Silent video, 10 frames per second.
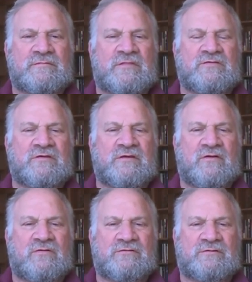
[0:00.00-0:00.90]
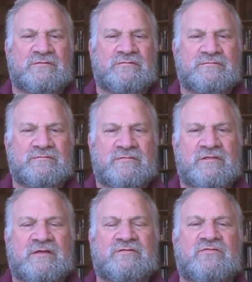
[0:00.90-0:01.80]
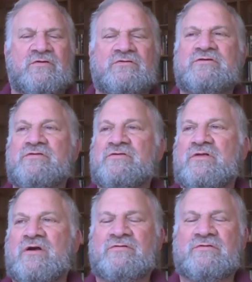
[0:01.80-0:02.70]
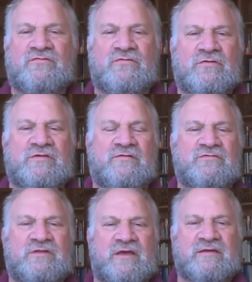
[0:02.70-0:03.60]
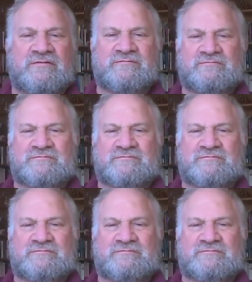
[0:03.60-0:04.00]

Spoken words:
It doesn't get old. It's like the virgin snow that falls every day.